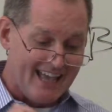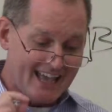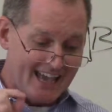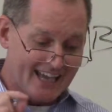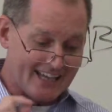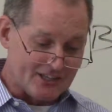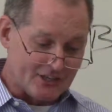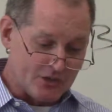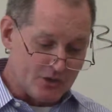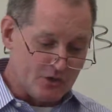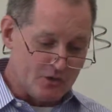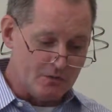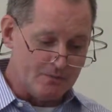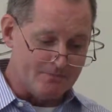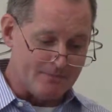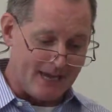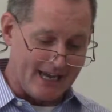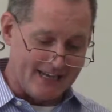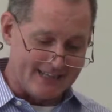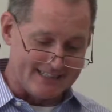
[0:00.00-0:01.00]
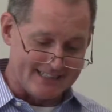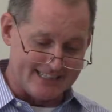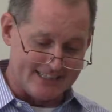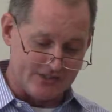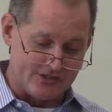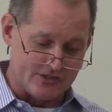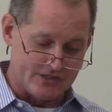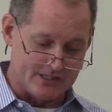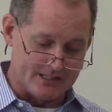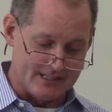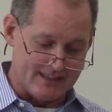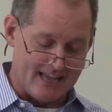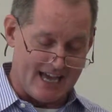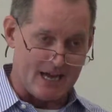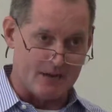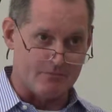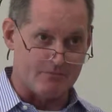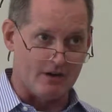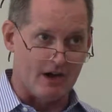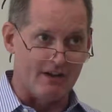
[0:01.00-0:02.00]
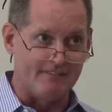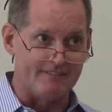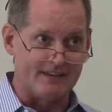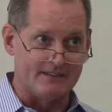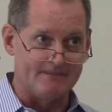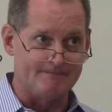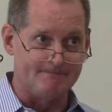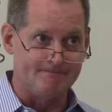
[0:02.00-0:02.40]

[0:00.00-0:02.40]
And you pay attention to that prophet.